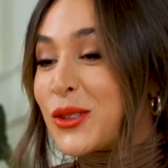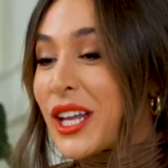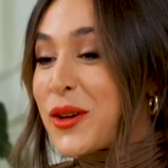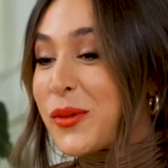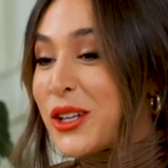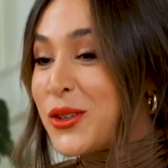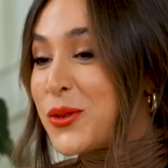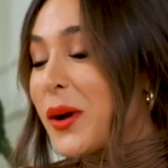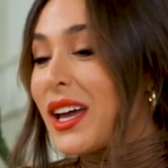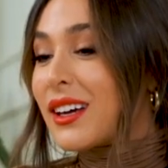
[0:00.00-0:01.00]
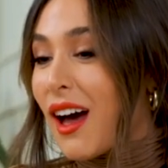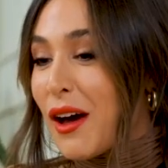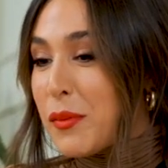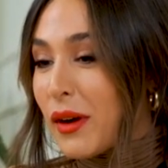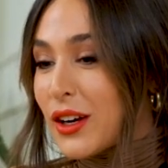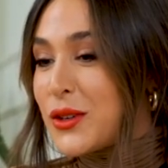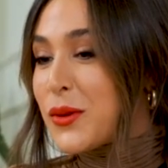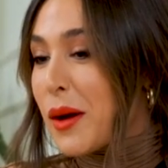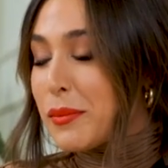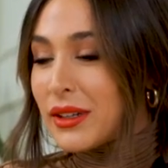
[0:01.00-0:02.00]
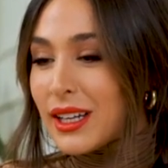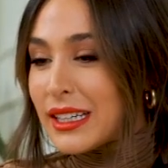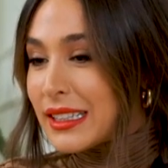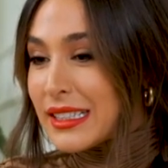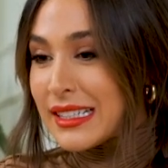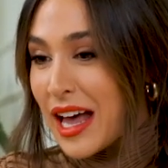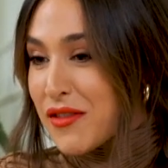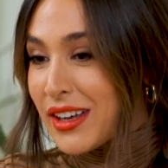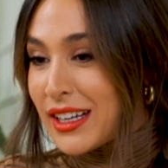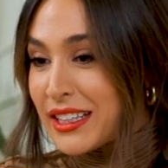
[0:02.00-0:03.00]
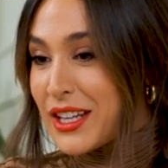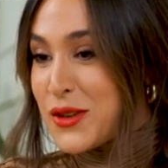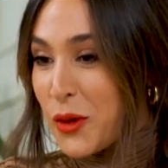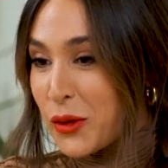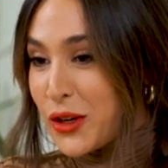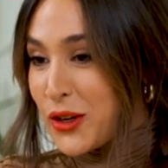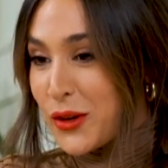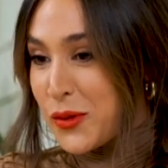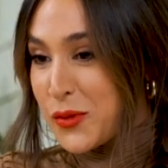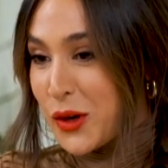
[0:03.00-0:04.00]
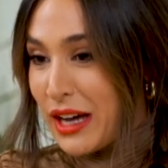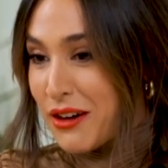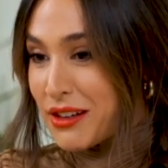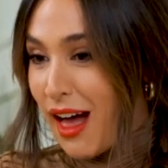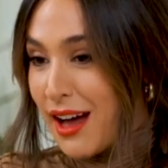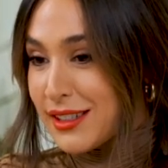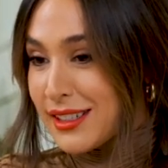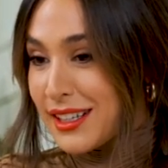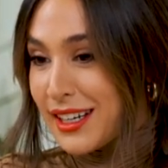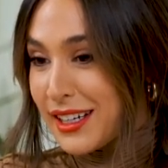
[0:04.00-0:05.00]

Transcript: like, when you wake up, are you up at like 7 and then you go to your own workout class?